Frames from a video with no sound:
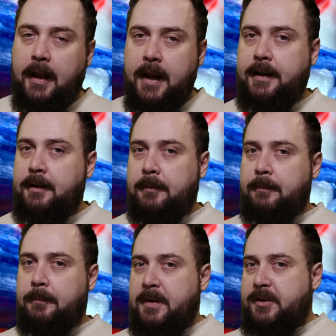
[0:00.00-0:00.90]
Like,
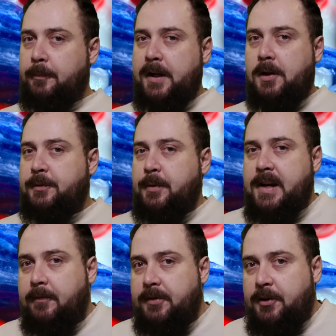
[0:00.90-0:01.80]
Mr. Pickles would
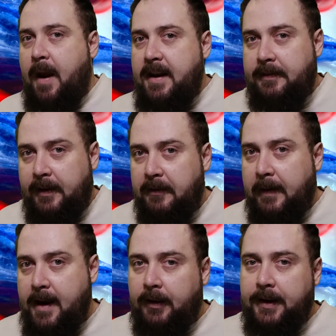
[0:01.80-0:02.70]
never do anything
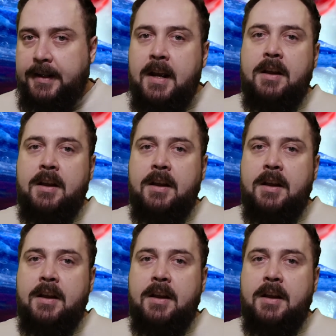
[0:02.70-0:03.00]
violent.